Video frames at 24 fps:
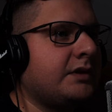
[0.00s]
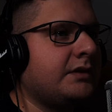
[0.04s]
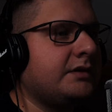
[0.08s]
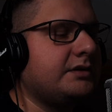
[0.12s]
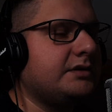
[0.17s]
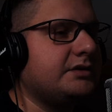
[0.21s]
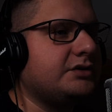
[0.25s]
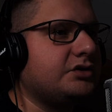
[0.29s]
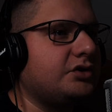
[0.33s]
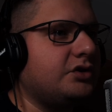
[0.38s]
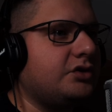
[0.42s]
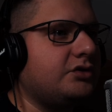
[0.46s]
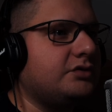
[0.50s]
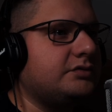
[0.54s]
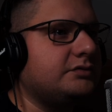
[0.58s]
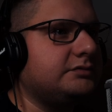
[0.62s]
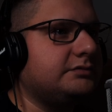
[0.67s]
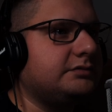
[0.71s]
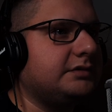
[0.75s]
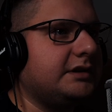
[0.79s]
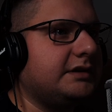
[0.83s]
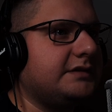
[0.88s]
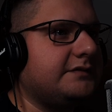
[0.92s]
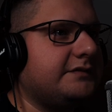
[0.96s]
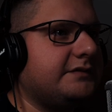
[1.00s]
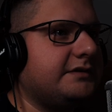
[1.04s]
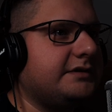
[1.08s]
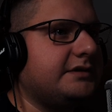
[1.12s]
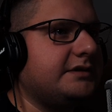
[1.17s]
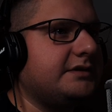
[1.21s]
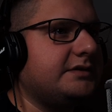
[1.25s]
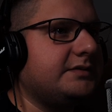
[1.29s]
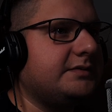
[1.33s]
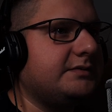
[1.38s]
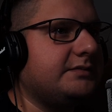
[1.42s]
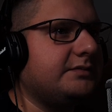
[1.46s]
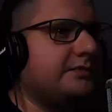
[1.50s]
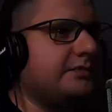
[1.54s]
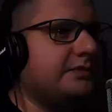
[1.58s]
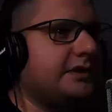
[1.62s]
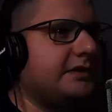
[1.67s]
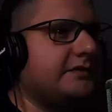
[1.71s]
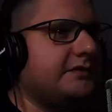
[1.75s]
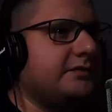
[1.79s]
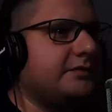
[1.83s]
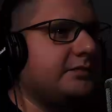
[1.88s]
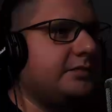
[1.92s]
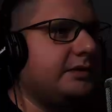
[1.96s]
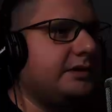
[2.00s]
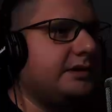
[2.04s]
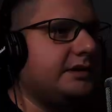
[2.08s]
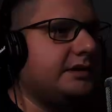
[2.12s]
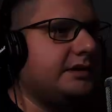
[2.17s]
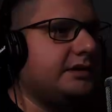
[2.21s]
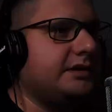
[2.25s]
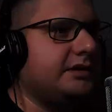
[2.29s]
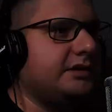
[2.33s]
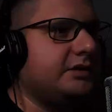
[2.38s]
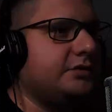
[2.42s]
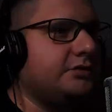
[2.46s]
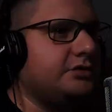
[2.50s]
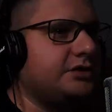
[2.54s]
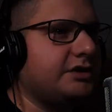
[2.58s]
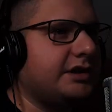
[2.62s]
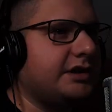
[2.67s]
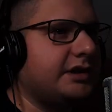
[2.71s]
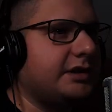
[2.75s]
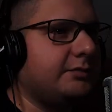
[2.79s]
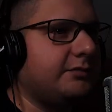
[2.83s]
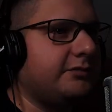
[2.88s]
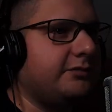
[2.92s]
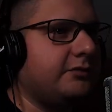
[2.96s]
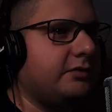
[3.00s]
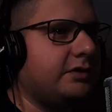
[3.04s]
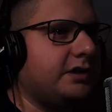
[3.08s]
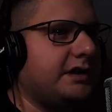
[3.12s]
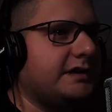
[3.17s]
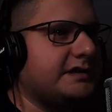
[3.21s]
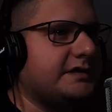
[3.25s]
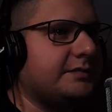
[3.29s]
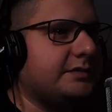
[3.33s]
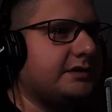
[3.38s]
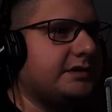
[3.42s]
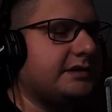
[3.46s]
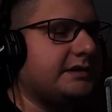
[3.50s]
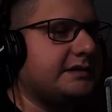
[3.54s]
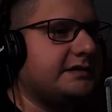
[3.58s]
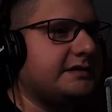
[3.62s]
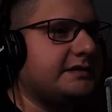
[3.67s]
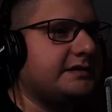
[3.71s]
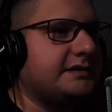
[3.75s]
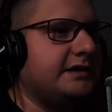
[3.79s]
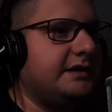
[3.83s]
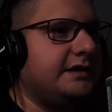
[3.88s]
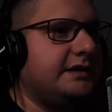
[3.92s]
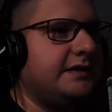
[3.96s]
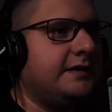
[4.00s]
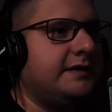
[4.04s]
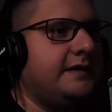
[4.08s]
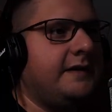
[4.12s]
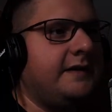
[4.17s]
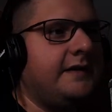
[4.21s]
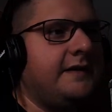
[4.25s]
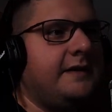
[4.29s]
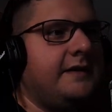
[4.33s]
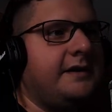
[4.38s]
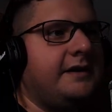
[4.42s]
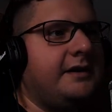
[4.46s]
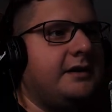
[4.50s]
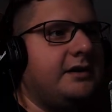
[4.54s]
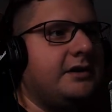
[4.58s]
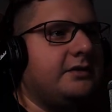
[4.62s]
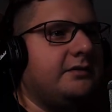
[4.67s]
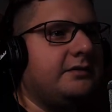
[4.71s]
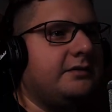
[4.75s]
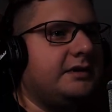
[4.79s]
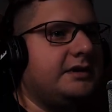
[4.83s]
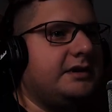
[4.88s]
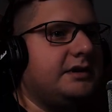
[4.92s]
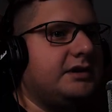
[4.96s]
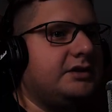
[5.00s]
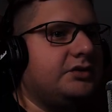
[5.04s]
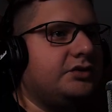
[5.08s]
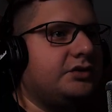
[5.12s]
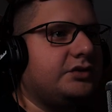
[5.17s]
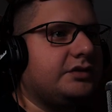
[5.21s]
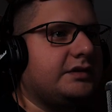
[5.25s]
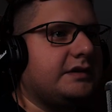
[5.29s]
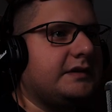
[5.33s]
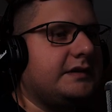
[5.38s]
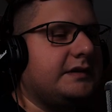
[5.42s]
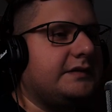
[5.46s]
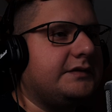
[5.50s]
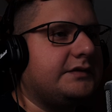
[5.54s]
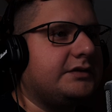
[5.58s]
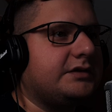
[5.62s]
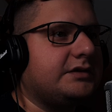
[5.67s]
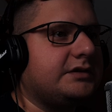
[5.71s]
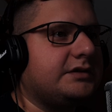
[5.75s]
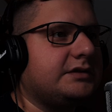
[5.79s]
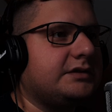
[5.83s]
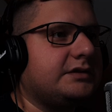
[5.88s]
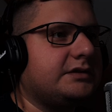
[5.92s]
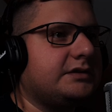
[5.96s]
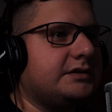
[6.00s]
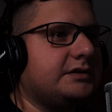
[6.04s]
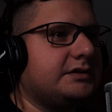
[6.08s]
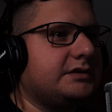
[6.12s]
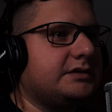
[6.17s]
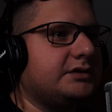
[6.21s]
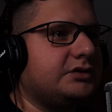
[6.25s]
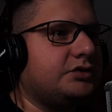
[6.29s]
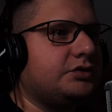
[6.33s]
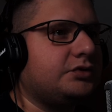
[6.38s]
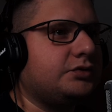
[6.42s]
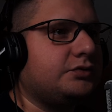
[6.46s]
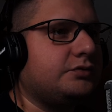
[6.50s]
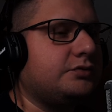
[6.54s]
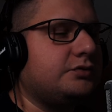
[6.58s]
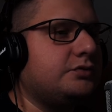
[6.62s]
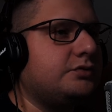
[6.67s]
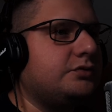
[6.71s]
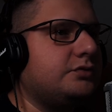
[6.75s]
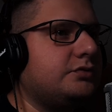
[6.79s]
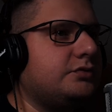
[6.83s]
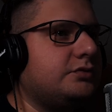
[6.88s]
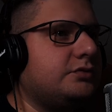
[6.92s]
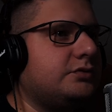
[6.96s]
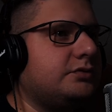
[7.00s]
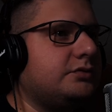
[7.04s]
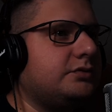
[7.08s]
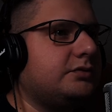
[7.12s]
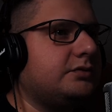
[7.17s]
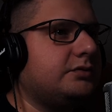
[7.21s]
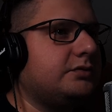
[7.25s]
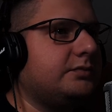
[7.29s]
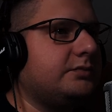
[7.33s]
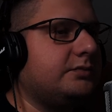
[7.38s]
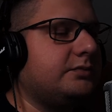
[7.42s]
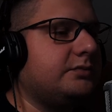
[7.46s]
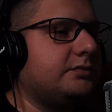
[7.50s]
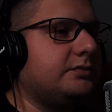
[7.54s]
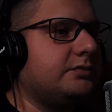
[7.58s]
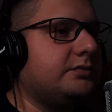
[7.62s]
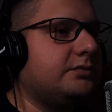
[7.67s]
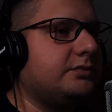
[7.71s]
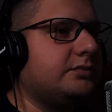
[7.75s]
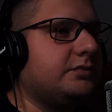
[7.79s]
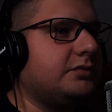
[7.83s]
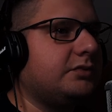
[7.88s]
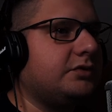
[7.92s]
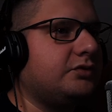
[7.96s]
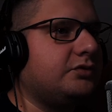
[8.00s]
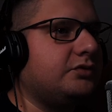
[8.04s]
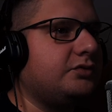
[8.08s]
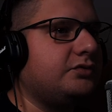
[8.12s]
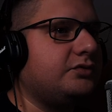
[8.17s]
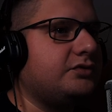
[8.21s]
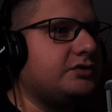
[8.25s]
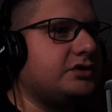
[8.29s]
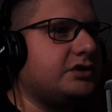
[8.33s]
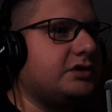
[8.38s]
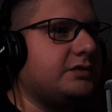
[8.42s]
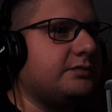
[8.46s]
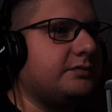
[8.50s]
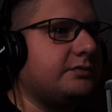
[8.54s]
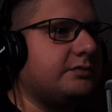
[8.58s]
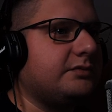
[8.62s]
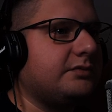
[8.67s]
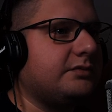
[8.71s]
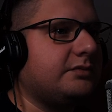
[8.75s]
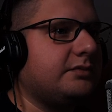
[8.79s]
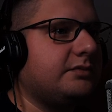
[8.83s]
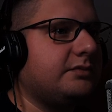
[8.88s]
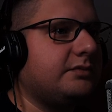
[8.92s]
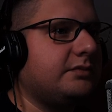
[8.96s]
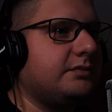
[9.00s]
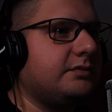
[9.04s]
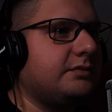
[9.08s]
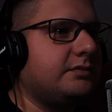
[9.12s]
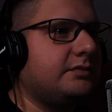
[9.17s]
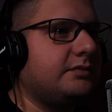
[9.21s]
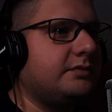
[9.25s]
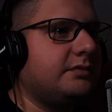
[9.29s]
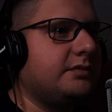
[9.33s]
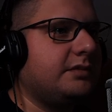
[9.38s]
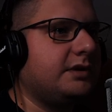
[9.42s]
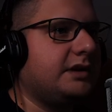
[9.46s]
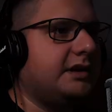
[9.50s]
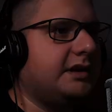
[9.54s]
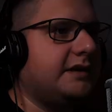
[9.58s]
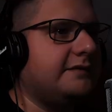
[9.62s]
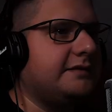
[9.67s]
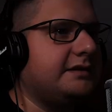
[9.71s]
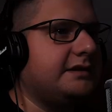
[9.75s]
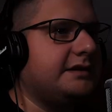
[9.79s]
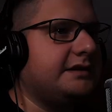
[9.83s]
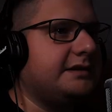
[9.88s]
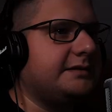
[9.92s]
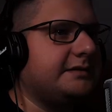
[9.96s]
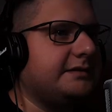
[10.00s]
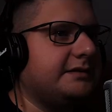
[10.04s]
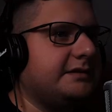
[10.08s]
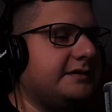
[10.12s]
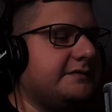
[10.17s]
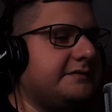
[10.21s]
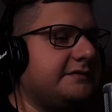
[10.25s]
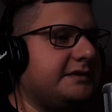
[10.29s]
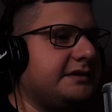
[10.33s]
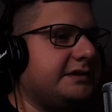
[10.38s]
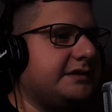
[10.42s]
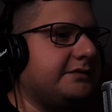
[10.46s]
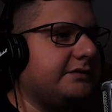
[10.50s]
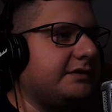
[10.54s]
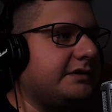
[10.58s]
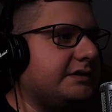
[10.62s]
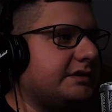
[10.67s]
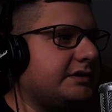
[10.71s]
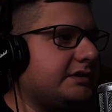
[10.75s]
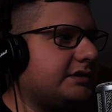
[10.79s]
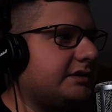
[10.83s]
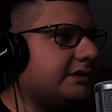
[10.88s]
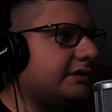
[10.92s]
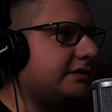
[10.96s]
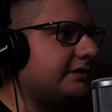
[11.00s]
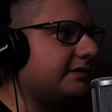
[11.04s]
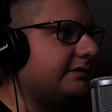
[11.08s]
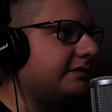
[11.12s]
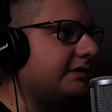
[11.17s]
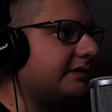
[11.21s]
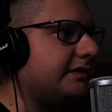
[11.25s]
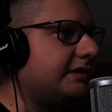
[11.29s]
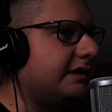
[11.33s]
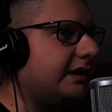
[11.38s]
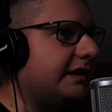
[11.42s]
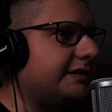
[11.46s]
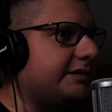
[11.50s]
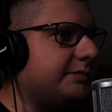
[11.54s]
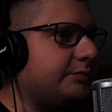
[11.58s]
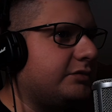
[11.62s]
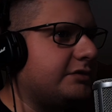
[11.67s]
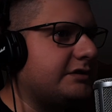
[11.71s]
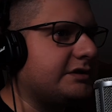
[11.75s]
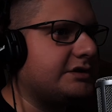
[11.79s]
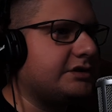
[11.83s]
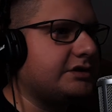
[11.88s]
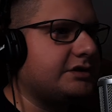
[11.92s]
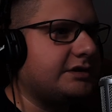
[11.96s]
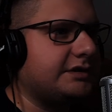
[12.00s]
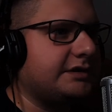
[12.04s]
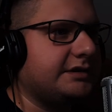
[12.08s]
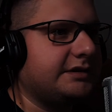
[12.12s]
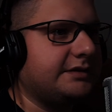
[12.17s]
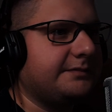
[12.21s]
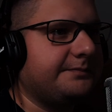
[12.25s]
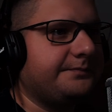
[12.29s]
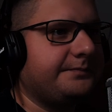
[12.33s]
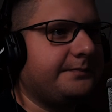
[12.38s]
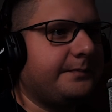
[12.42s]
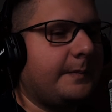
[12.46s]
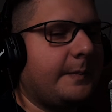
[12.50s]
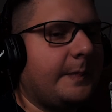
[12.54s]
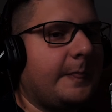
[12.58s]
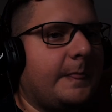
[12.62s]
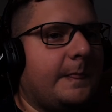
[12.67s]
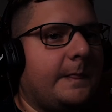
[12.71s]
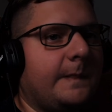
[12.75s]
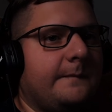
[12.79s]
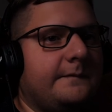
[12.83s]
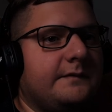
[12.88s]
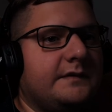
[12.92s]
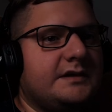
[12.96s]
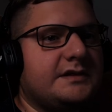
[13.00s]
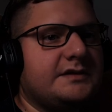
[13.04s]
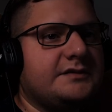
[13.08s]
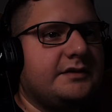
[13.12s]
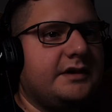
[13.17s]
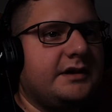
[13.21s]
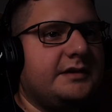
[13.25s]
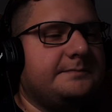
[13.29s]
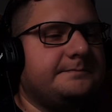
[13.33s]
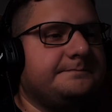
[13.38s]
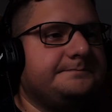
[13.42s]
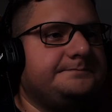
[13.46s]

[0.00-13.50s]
So that will be a huge help for us, because we don't need to do some heavy lifting with light positioning this way.